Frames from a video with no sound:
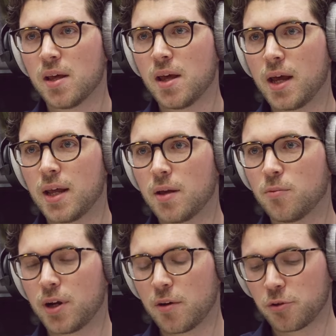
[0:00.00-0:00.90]
And then
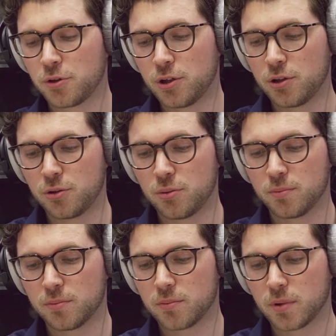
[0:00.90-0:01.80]
whenever
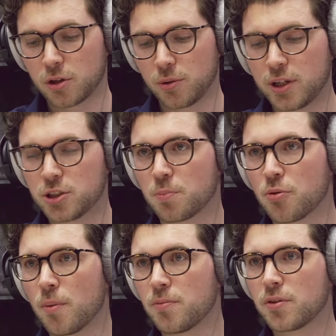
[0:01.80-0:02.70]
you create your
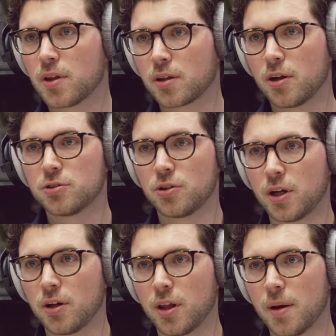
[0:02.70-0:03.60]
prompt that goes to the
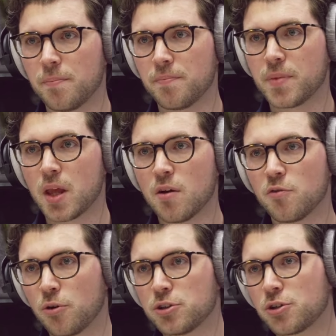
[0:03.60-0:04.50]
LLM,
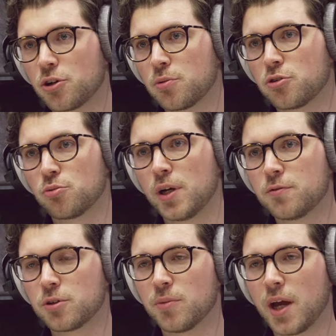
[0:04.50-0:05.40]
first you're going to retrieve
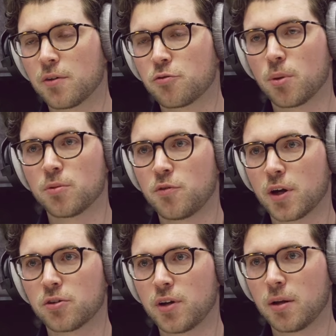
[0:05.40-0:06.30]
some data from the
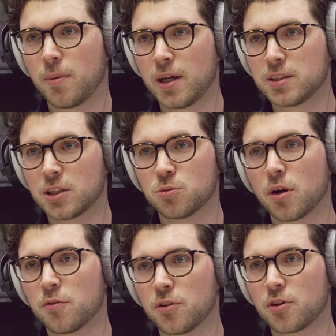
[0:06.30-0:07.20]
vector database that's
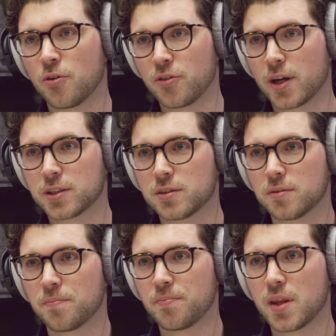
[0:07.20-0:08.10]
relevant context.
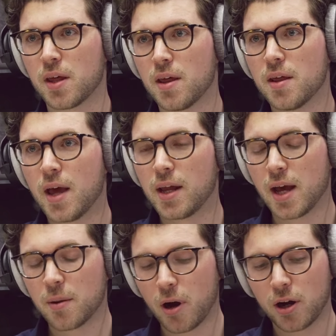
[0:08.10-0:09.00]
And
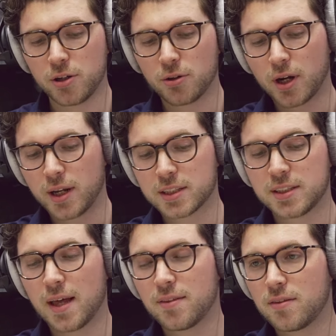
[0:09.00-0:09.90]
thereby you can
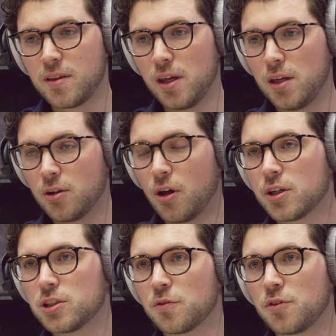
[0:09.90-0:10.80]
extend the
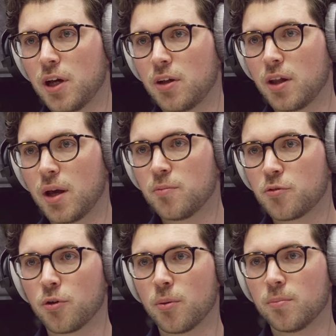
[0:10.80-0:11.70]
knowledge of the LLM
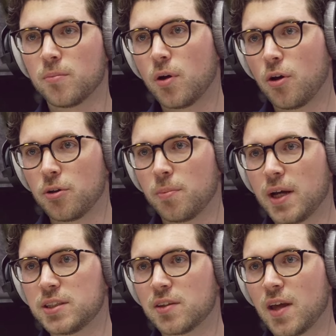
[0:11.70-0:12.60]
from all the
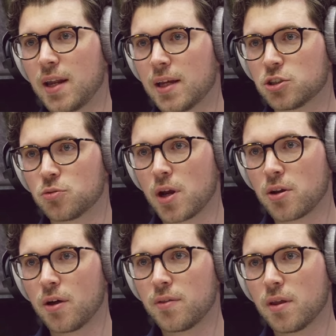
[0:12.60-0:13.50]
basic data it's trained
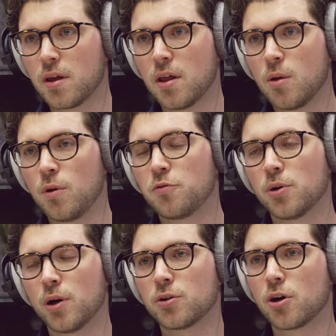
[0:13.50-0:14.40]
on with your
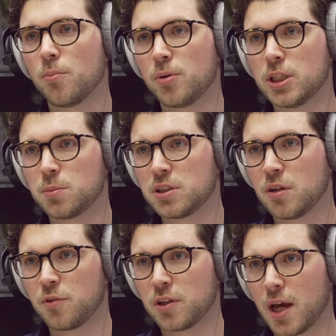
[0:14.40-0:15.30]
own
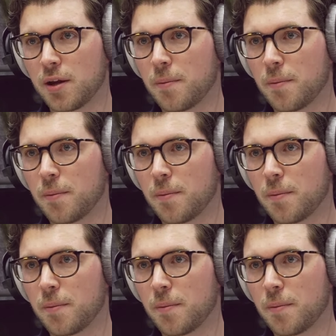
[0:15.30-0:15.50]
company-specific data.